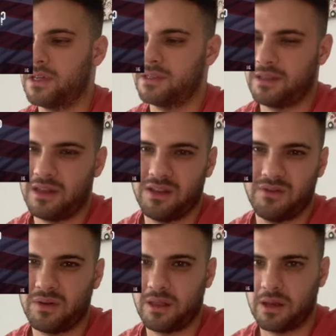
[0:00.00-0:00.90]
isn't
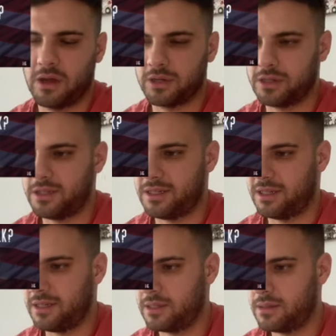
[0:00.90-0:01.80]
one of the largest
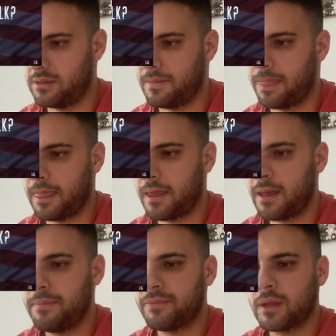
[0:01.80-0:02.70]
cities.
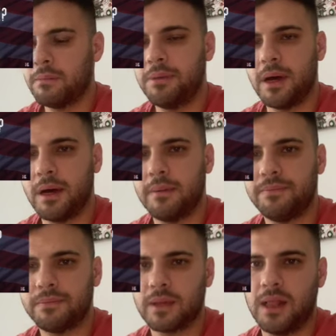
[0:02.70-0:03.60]

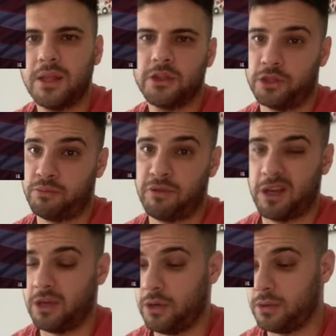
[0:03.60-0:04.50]
But London's pretty
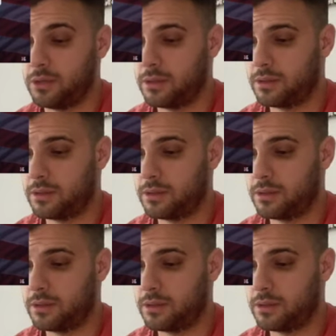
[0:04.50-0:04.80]
huge.